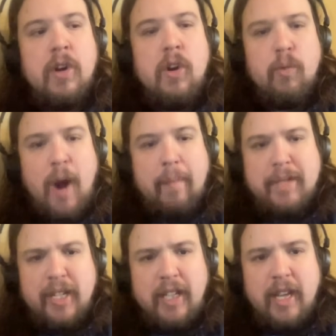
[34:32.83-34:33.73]
Rob
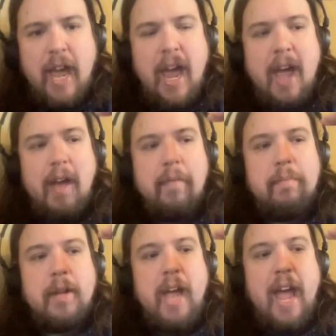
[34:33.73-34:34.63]

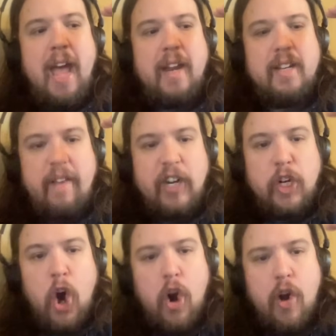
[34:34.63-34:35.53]
Dillingham and Devin
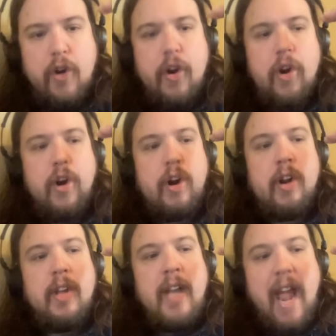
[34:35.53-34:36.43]
Carter.